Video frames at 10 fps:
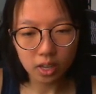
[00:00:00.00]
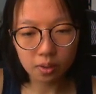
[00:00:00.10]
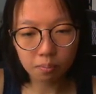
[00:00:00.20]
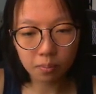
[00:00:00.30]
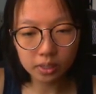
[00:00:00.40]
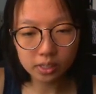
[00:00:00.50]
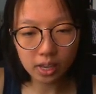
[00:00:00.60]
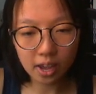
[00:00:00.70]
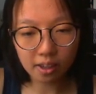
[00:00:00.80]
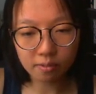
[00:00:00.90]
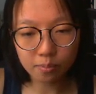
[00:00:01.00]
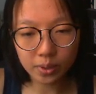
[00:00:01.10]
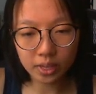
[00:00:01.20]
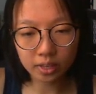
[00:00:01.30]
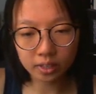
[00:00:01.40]
It must have
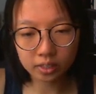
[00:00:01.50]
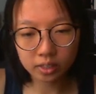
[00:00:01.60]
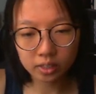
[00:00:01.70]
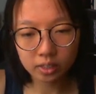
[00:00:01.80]
been